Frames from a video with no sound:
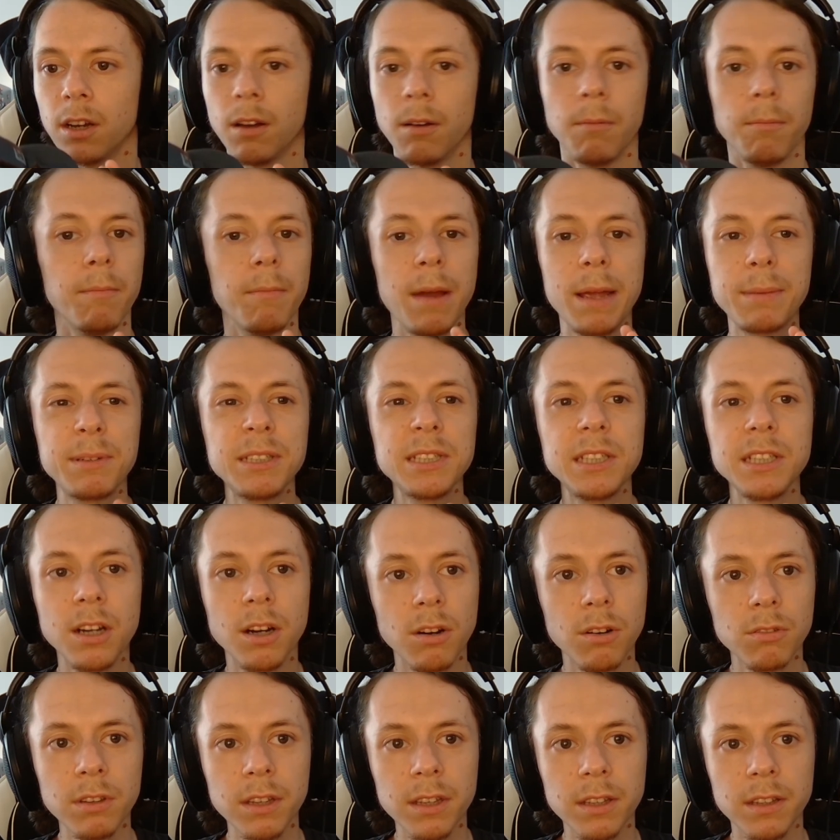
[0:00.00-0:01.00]
Maybe the
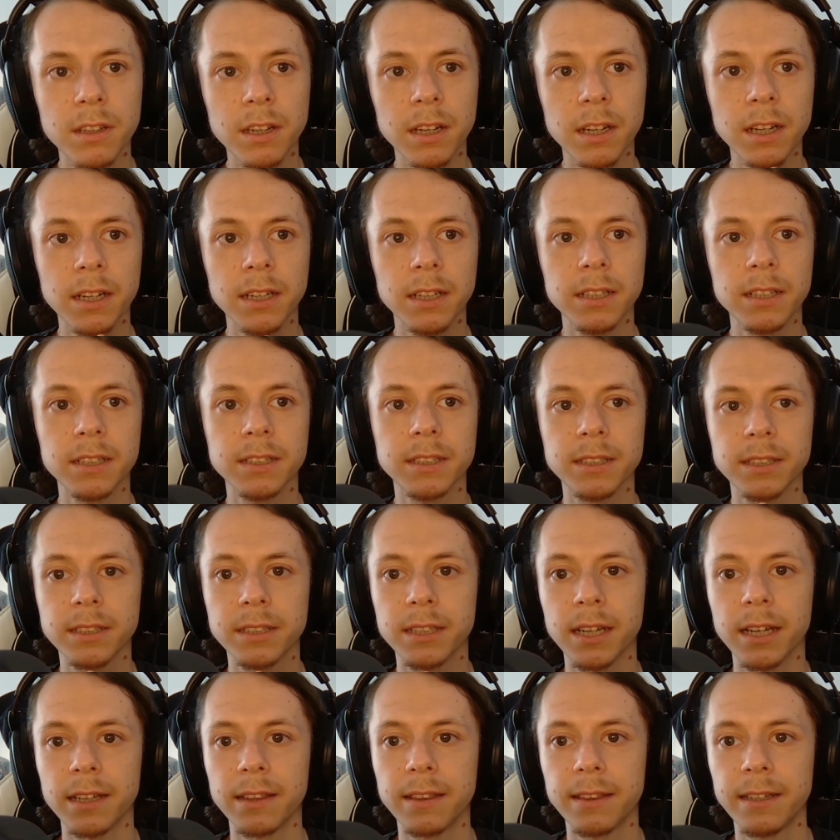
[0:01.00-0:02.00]
only thing is
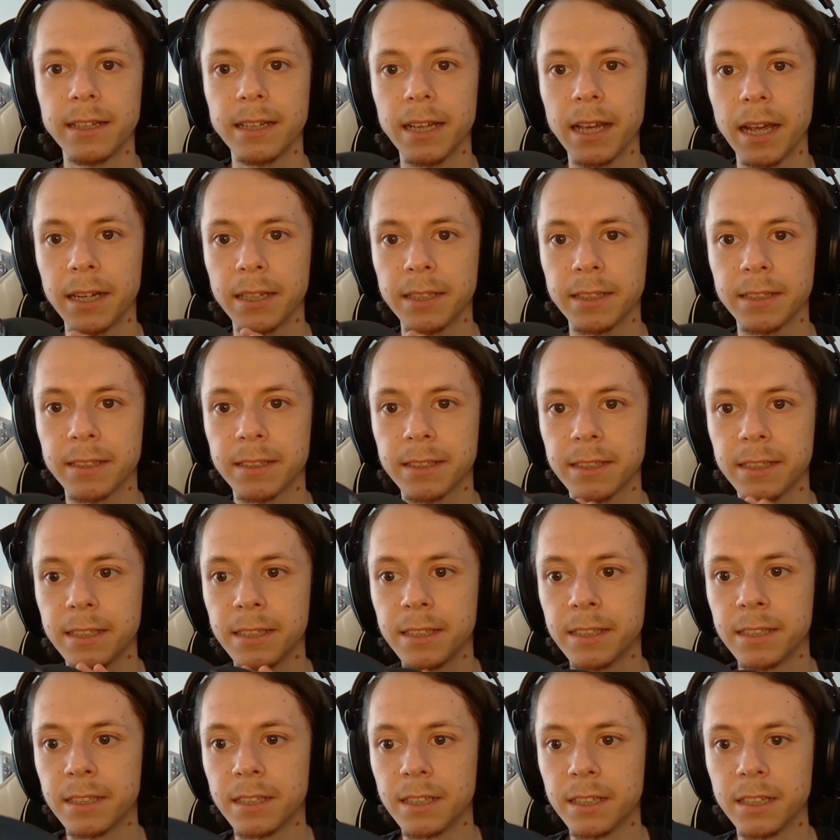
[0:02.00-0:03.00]
that the
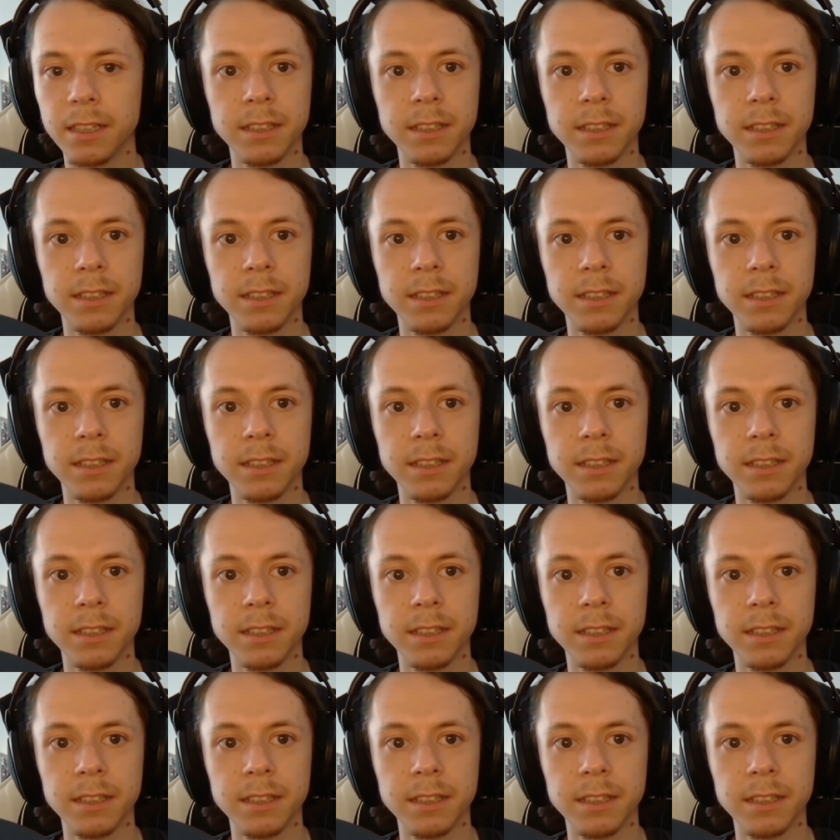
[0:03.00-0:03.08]
ANC